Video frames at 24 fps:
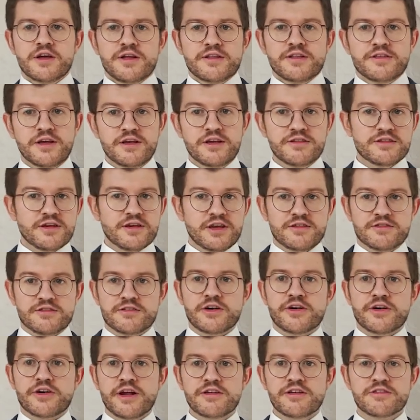This is
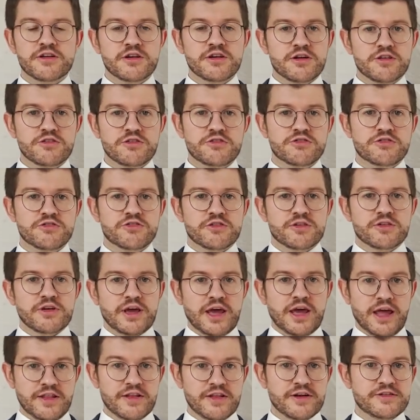the resonance
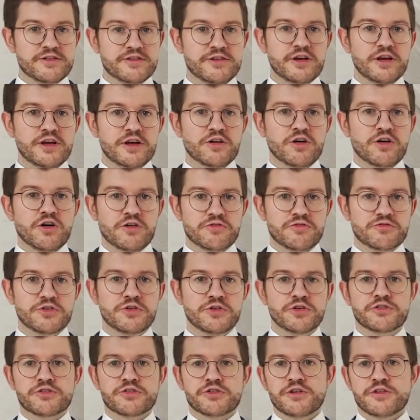energy of
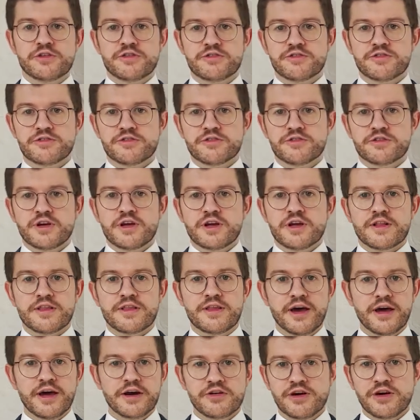neutrons.
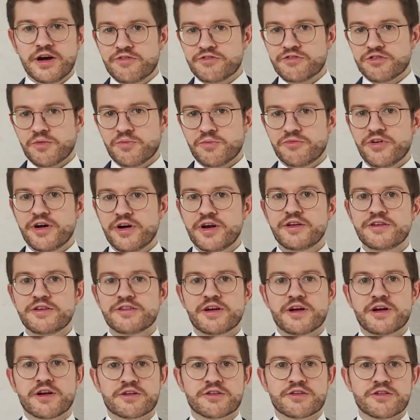There you have some very
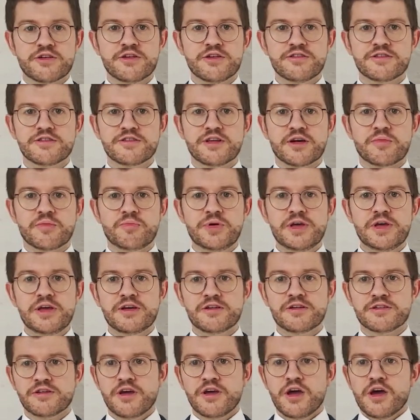characteristic
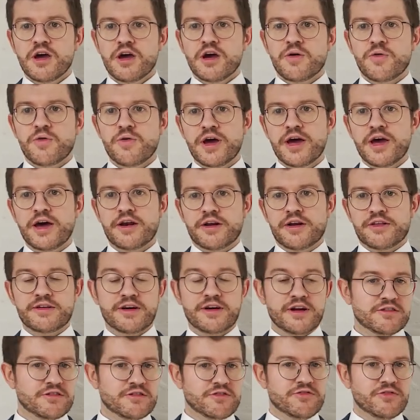peaks where there
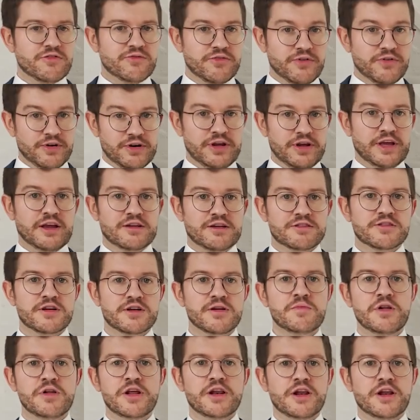is an
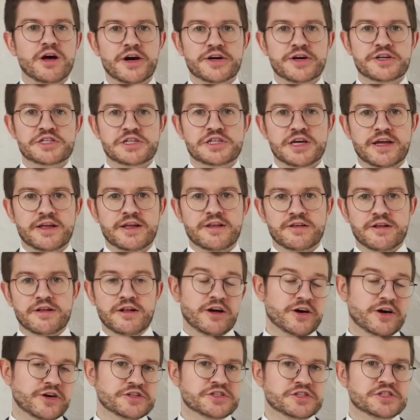extremely large
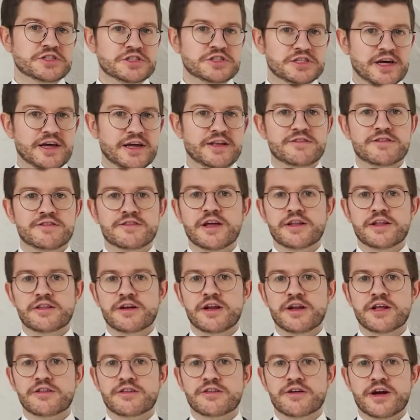chance that an
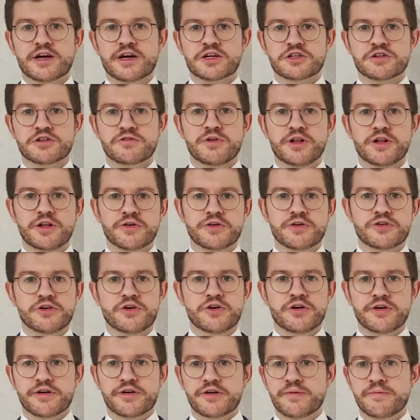interaction will occur.